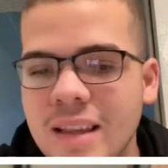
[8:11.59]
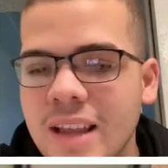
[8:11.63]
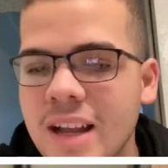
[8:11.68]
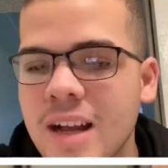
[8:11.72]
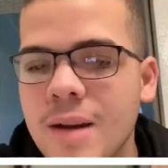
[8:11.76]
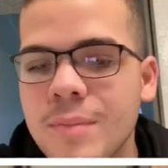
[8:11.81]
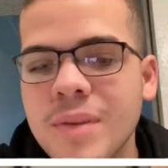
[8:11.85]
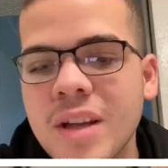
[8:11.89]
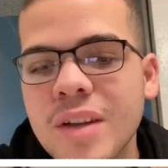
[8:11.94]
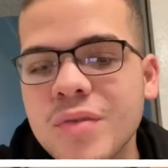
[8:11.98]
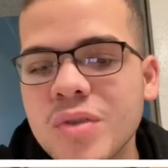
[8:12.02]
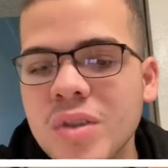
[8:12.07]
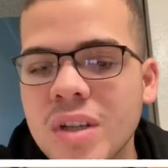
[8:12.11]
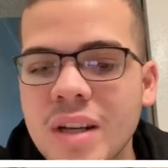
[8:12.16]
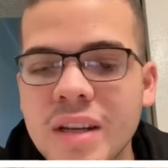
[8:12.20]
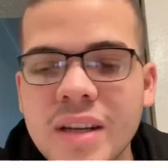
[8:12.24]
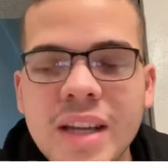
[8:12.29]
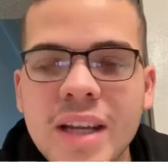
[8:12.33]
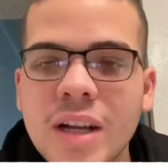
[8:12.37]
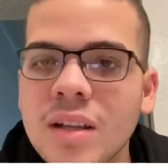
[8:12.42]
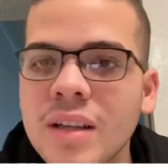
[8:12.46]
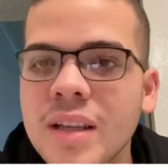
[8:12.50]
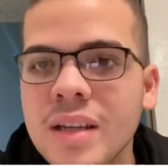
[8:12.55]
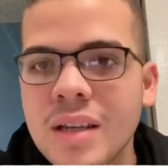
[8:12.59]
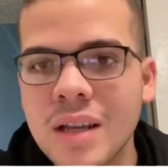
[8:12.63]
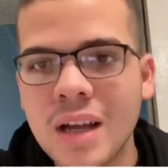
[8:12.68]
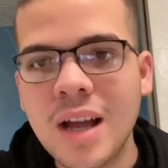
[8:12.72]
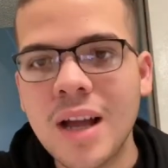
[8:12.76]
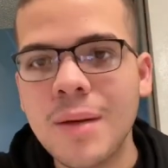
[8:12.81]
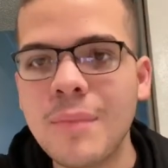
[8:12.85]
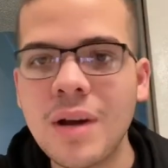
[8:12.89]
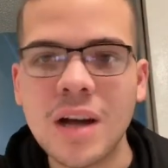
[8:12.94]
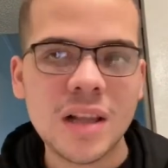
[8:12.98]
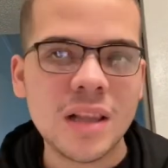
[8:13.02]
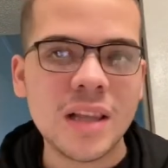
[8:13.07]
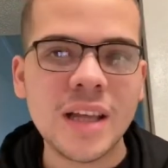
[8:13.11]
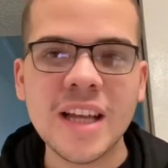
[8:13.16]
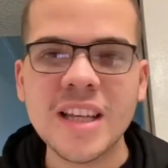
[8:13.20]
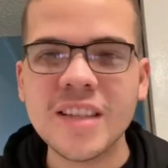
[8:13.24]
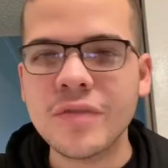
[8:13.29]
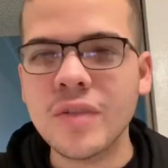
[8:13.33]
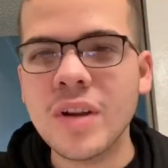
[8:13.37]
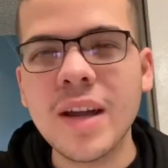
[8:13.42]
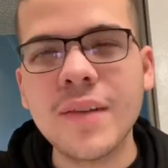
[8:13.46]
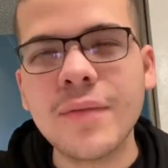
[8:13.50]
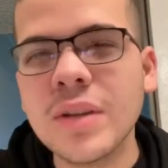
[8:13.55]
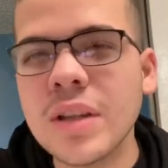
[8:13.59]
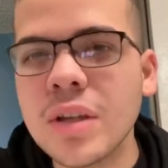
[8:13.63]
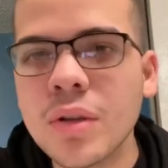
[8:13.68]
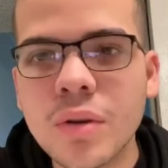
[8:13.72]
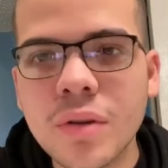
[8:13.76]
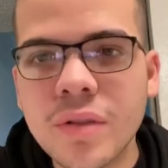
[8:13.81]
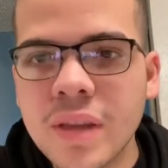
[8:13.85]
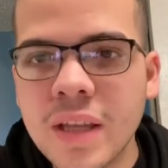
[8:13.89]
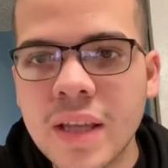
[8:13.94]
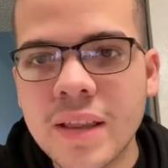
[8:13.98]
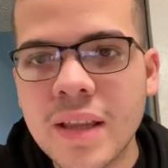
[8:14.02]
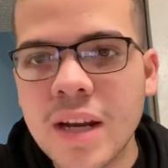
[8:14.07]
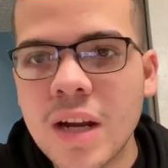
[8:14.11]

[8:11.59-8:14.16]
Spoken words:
Like I'm not trying to nickel and dime my clients for every little thing that